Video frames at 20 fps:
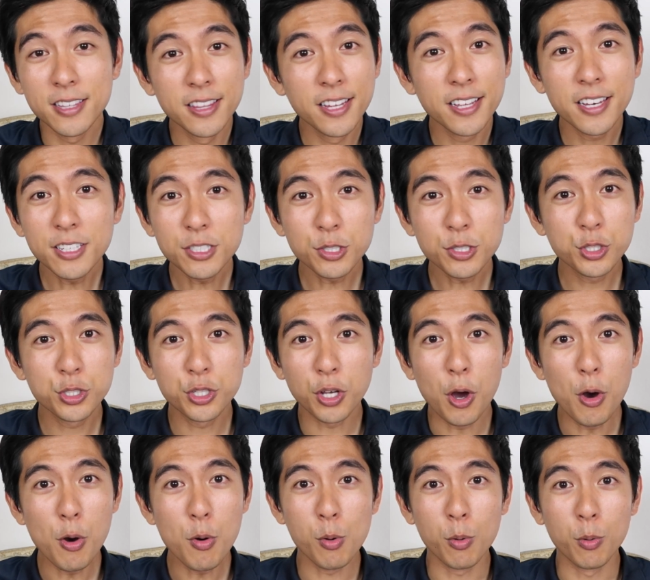Let it
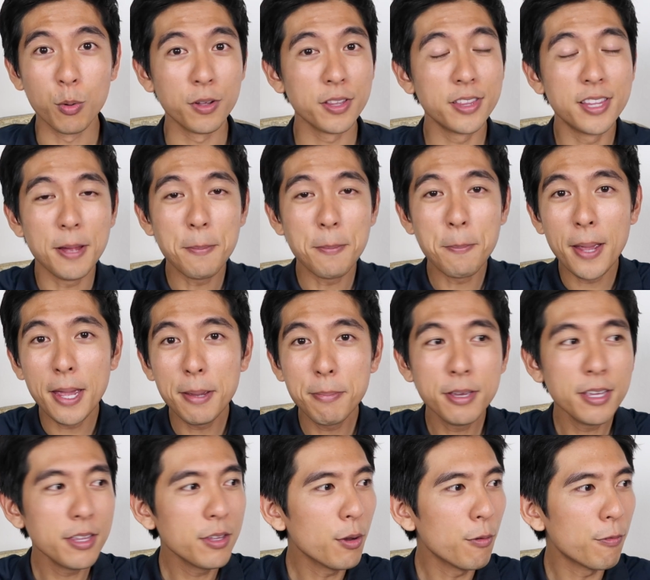show. Then
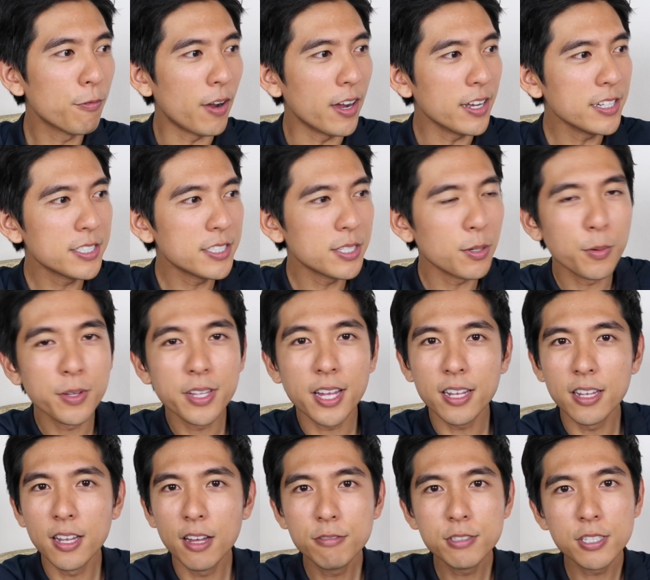maybe you'll find someone
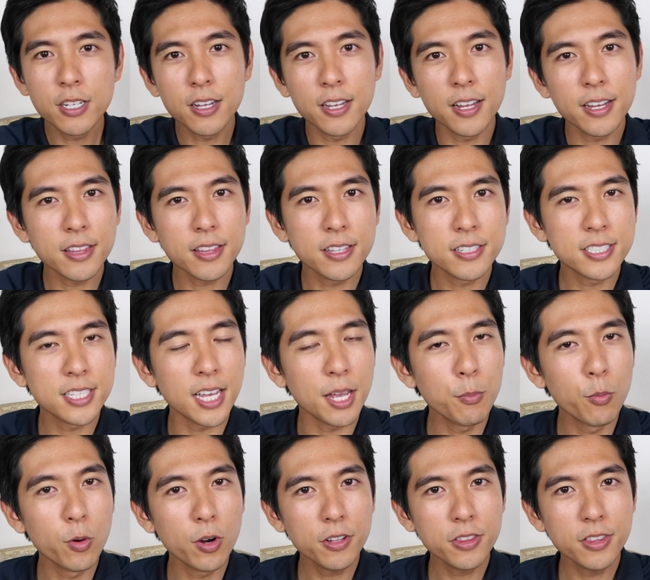that loves to collect the
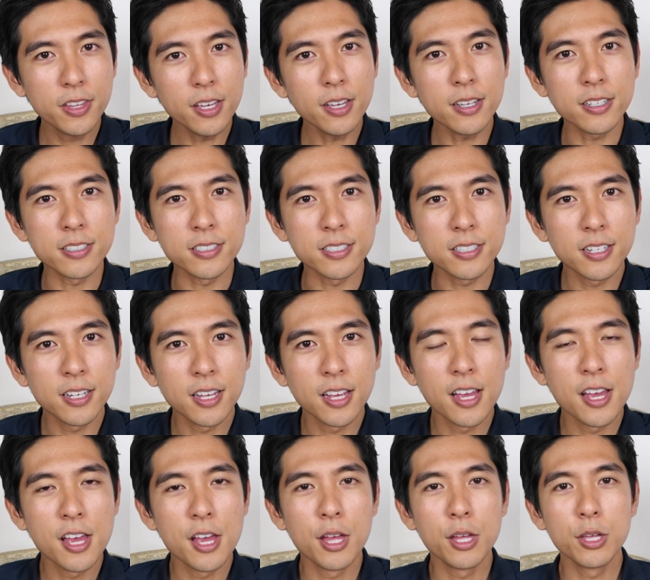same weird things.
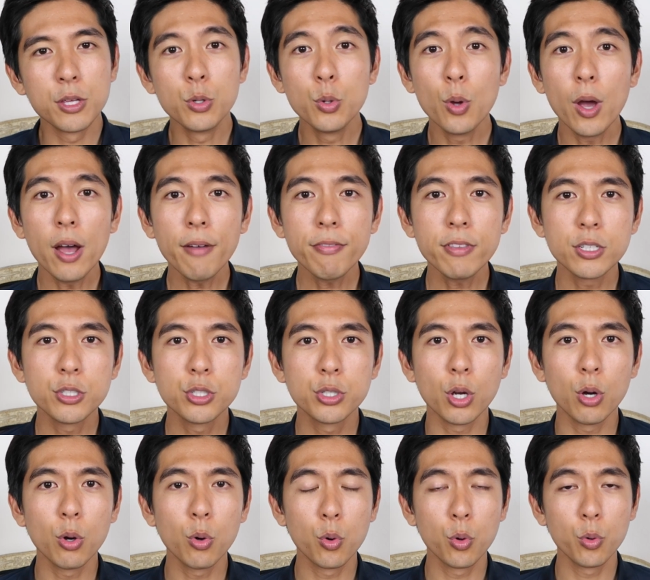You have to
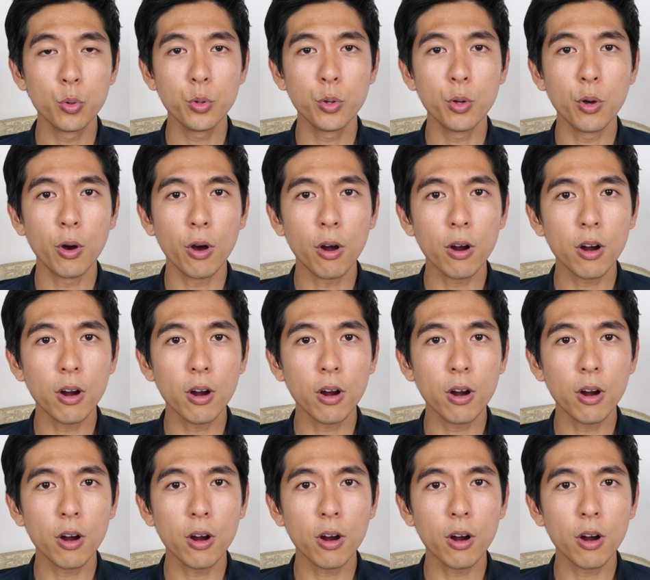show who you